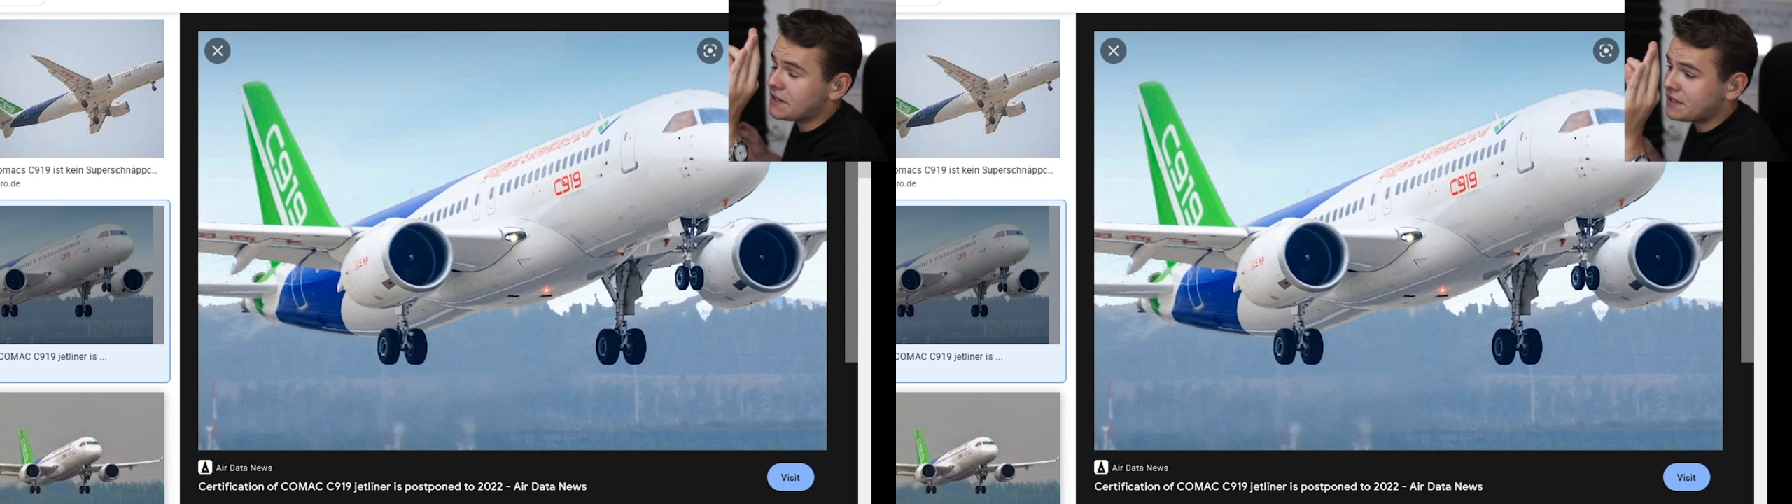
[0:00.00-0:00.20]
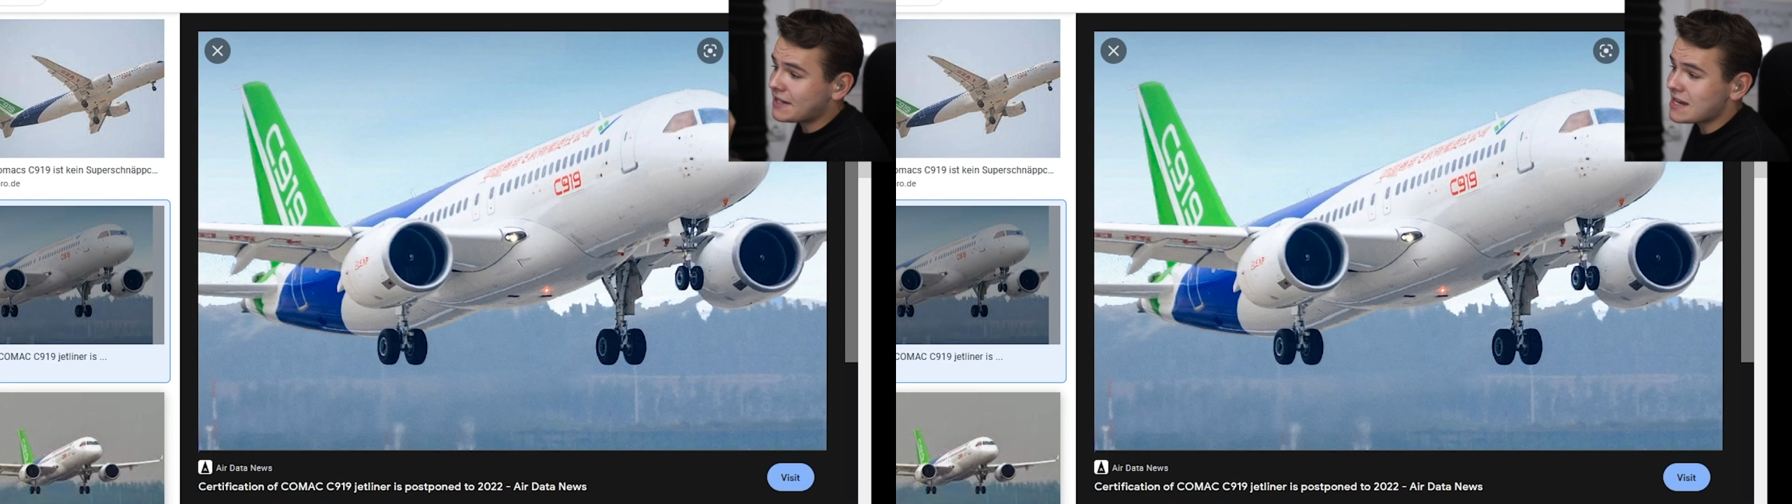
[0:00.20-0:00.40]

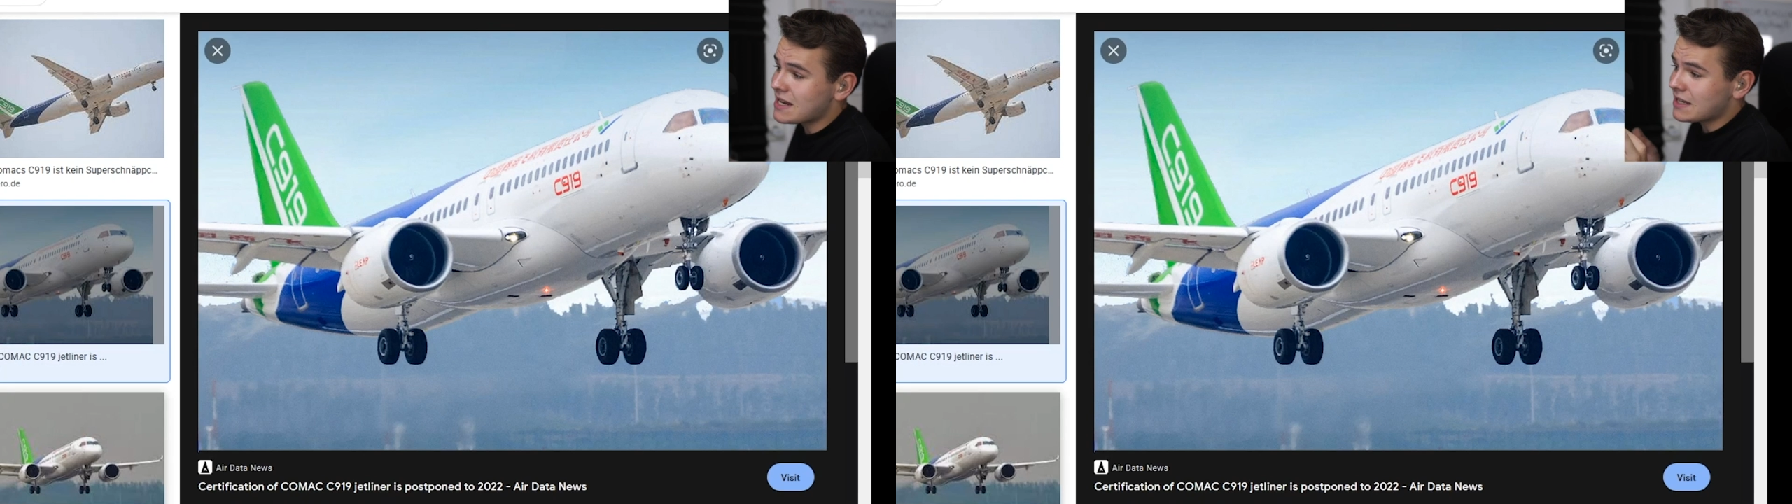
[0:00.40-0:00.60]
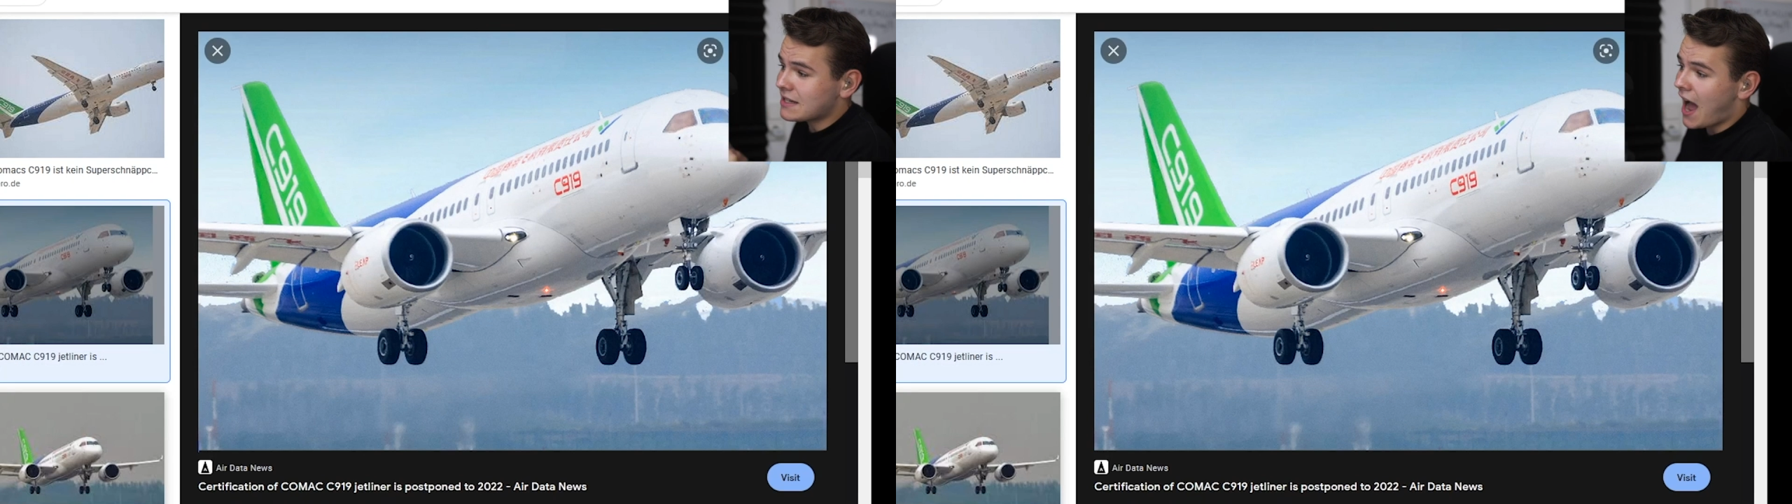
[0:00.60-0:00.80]

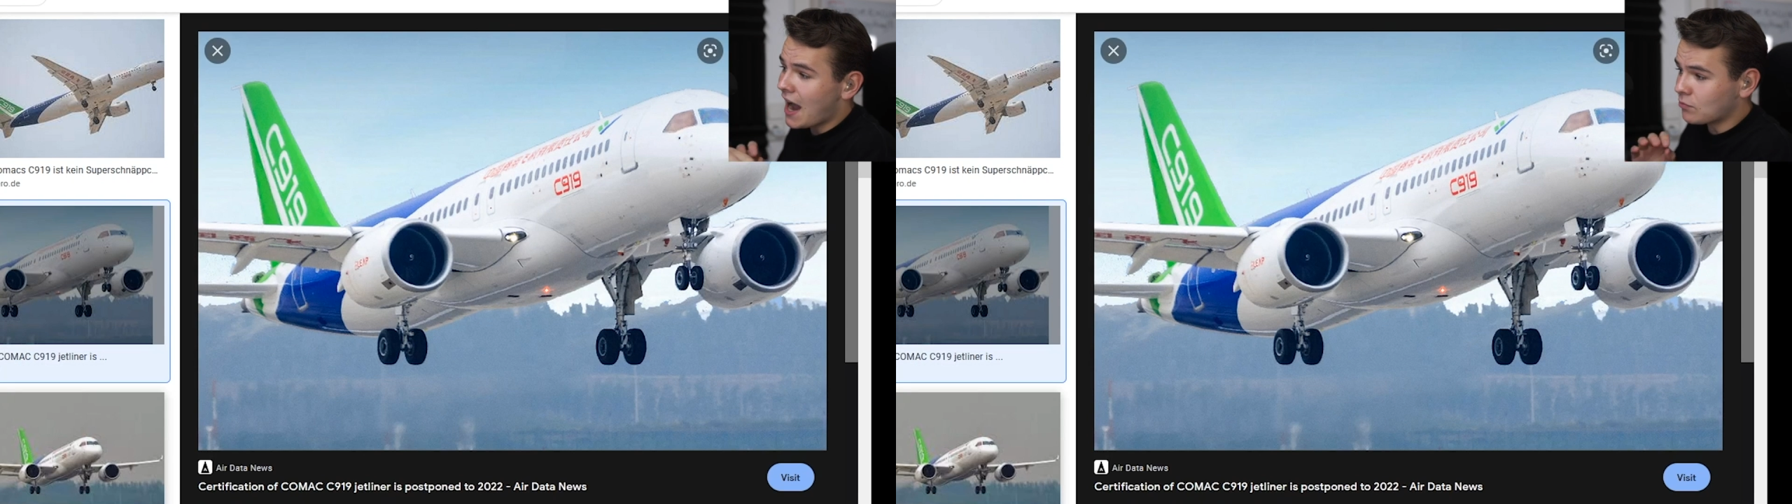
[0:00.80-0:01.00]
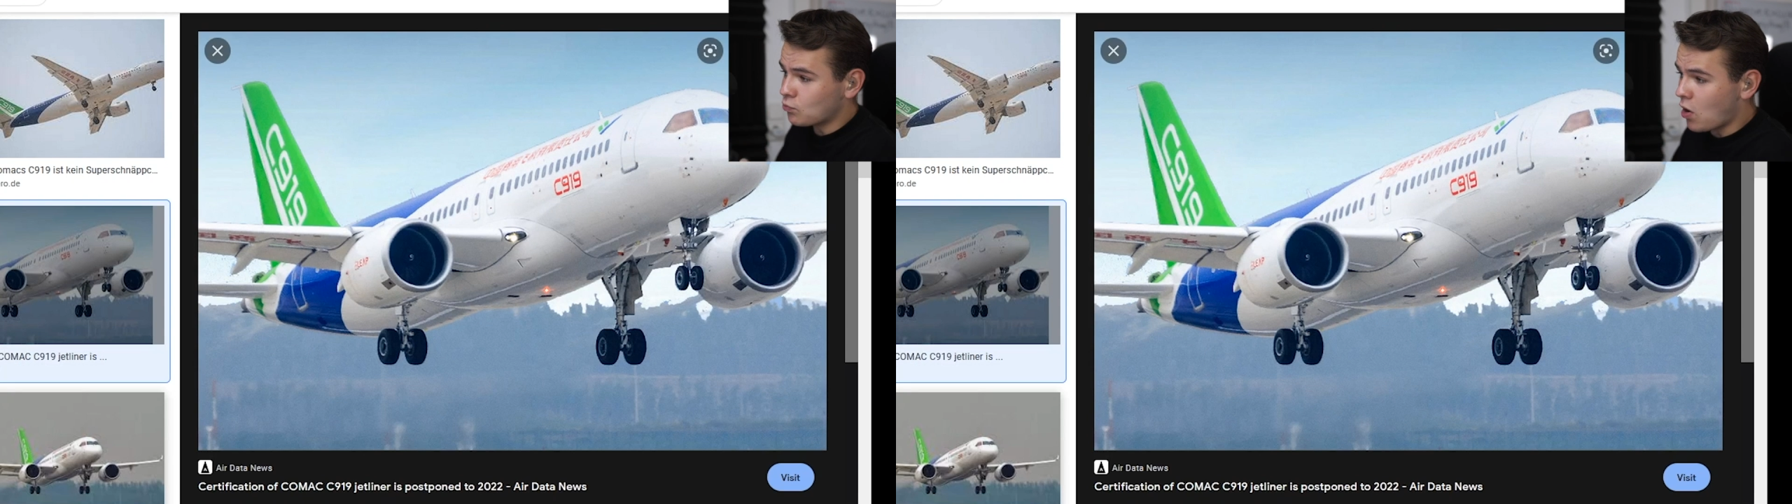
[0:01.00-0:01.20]

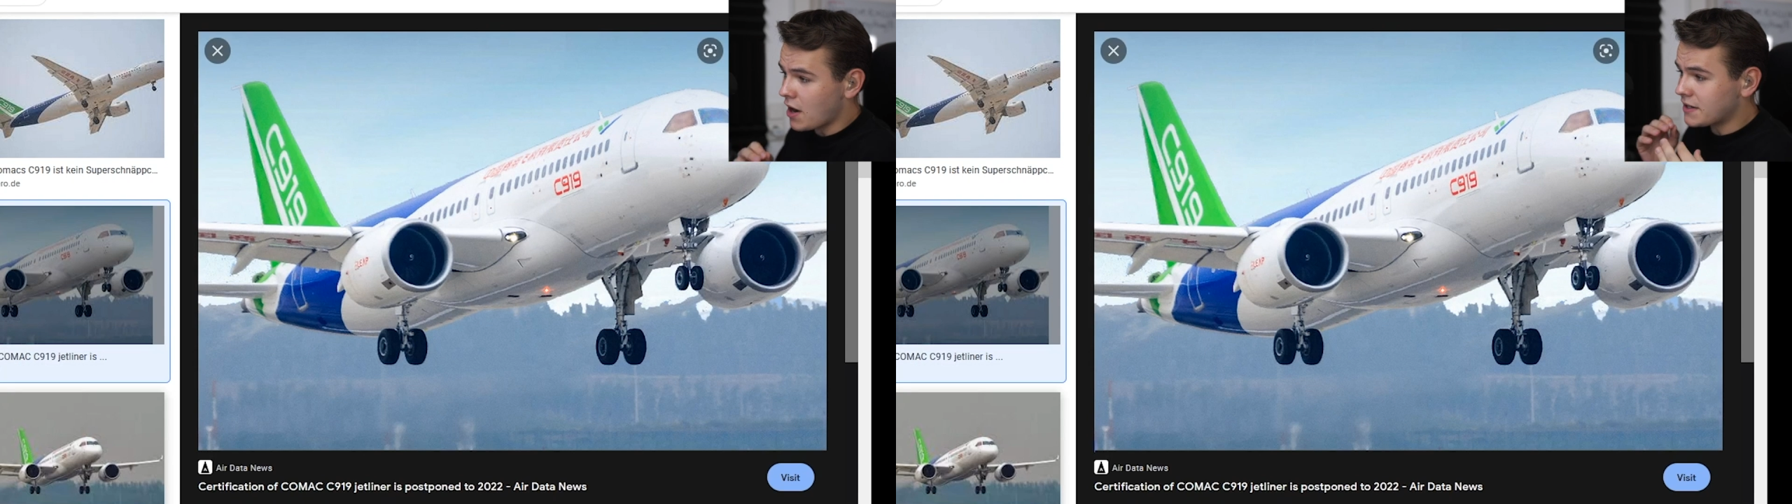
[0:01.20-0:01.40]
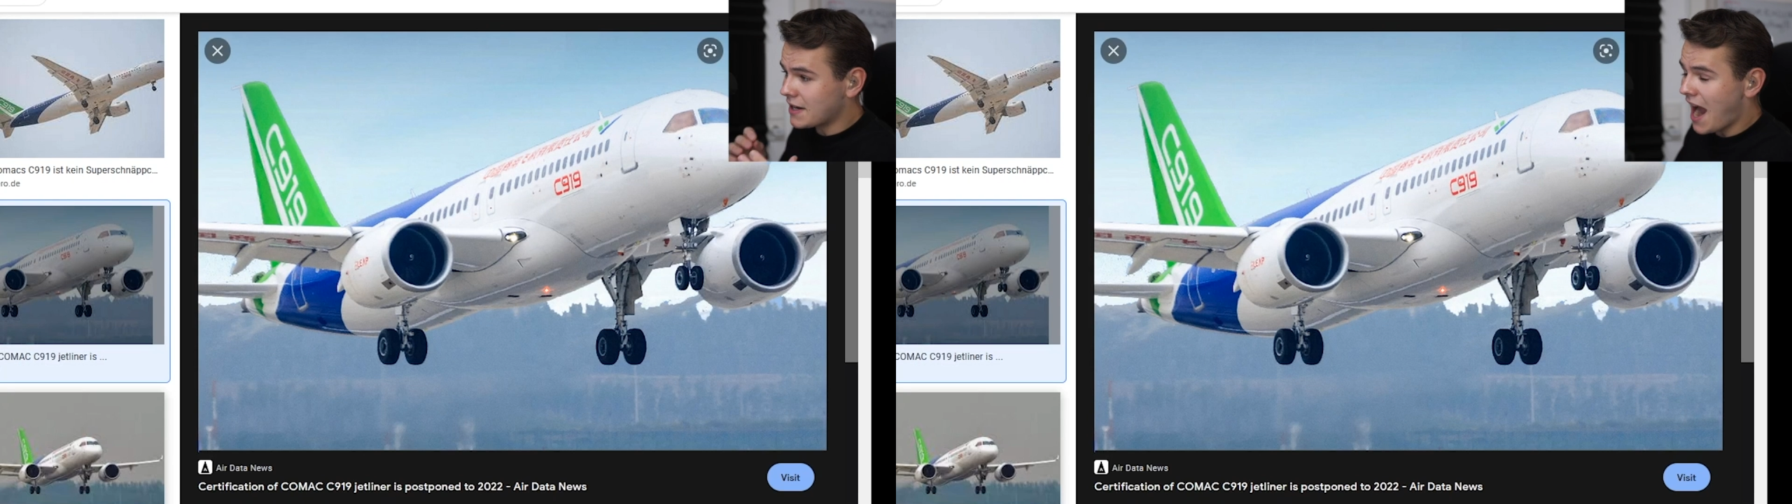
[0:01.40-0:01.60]

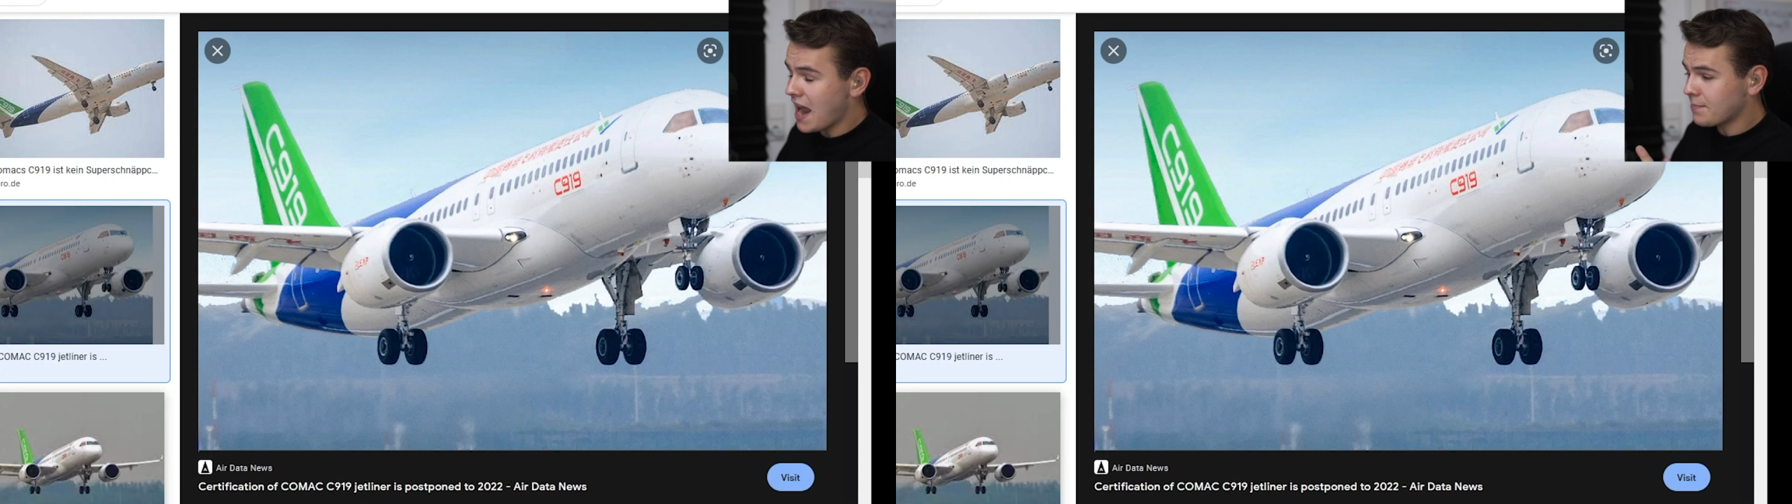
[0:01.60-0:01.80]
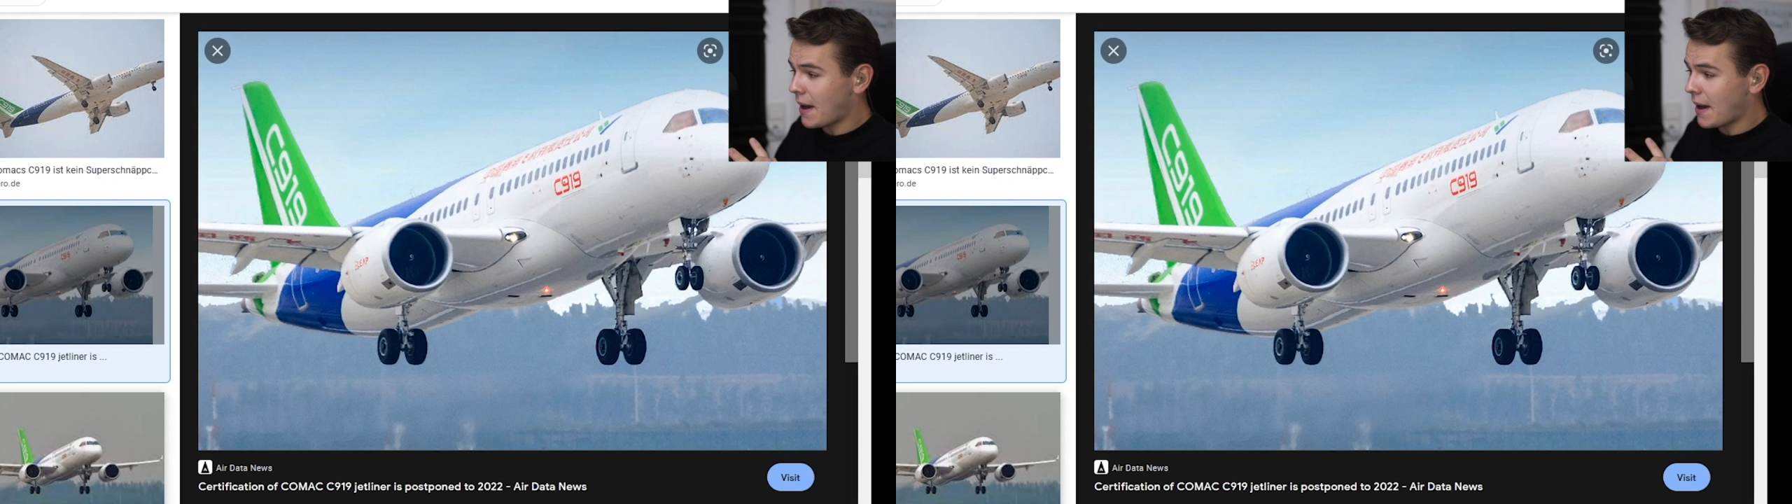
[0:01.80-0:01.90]
C919